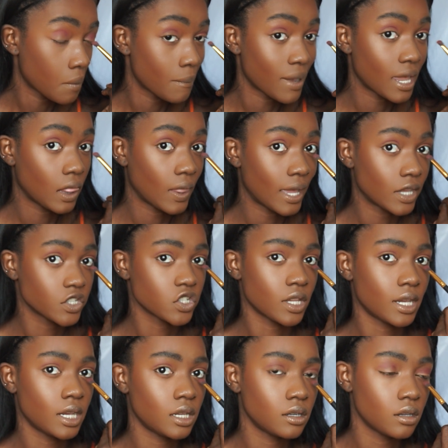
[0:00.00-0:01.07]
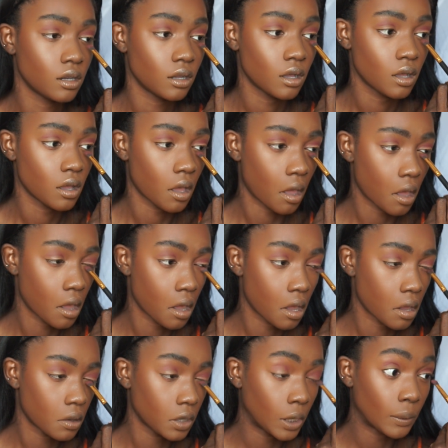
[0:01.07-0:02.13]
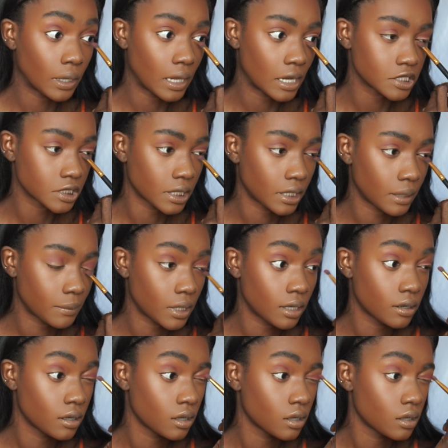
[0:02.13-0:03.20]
my lash line, lower lash line I mean.